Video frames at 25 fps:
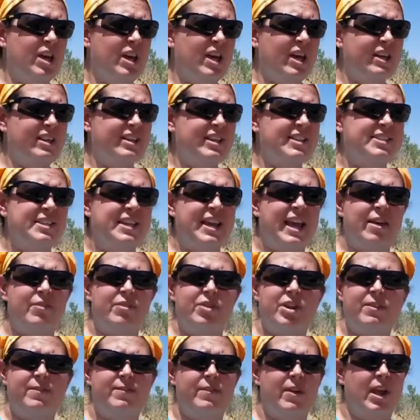It doesn't have
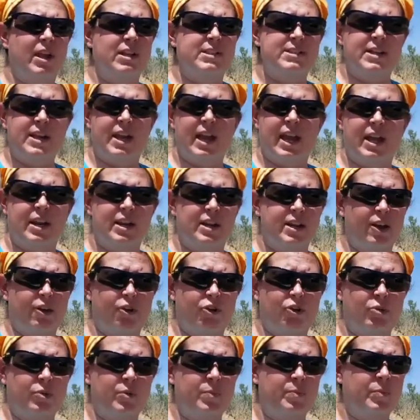any fancy
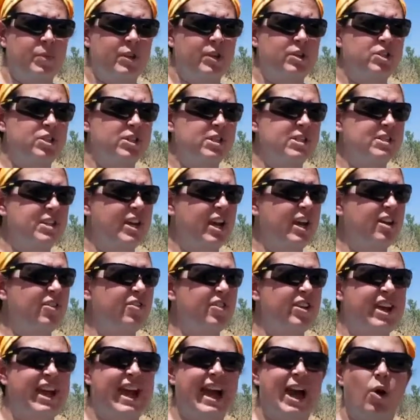headgear, just kind of
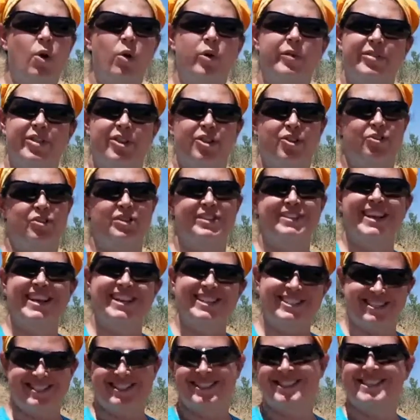a cow of the
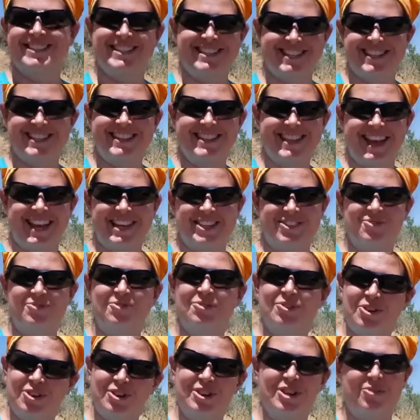Cretaceous. That's
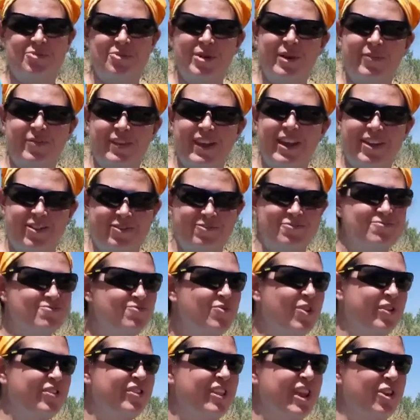really what they
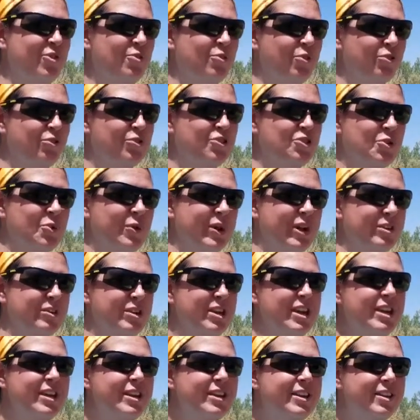were doing,
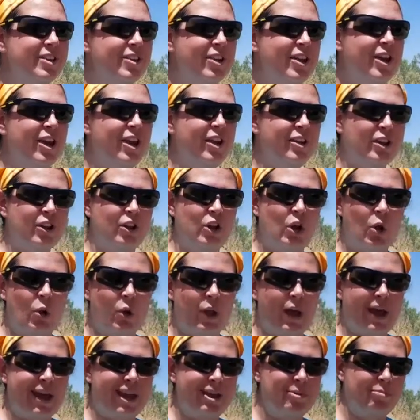eating the
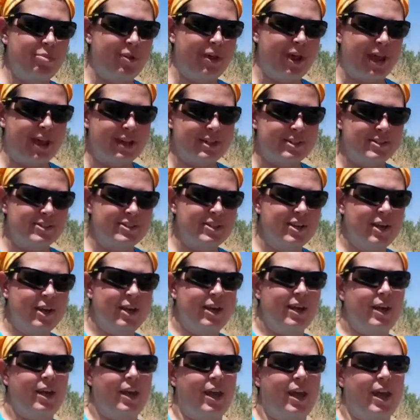low-lying plants
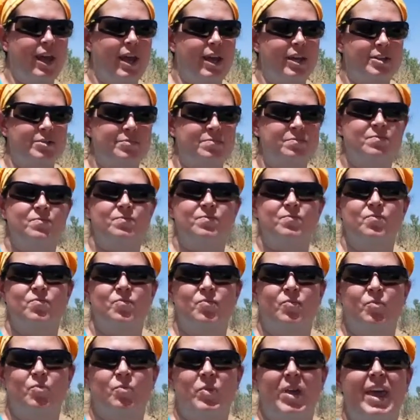and
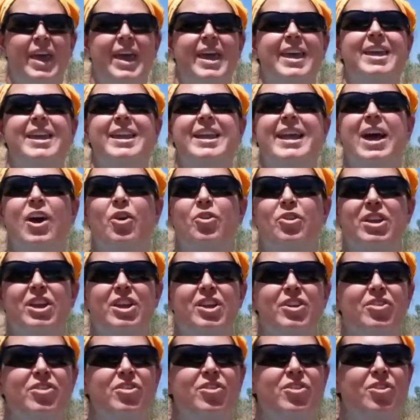hanging out
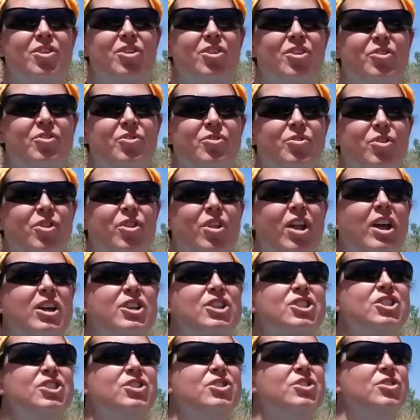in the
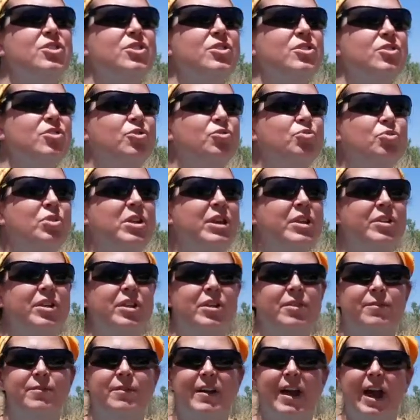lush
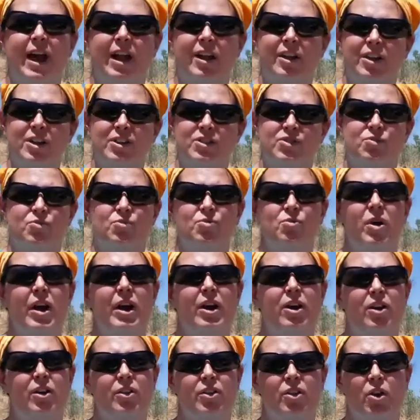Greenland valleys
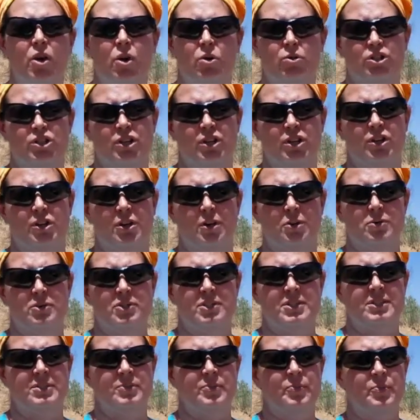right on the ocean coast.